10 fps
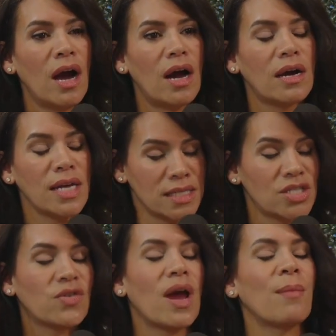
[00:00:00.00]
uh,
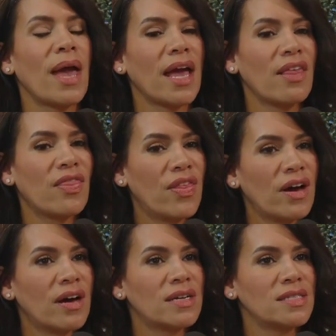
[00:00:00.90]
Instagram at
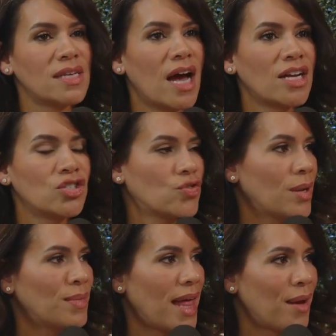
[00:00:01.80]
the dot
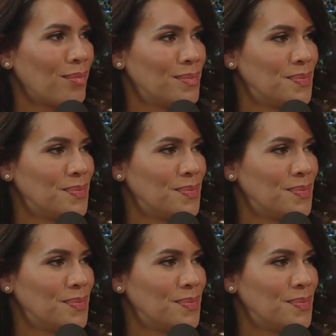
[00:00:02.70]
Dream Lab.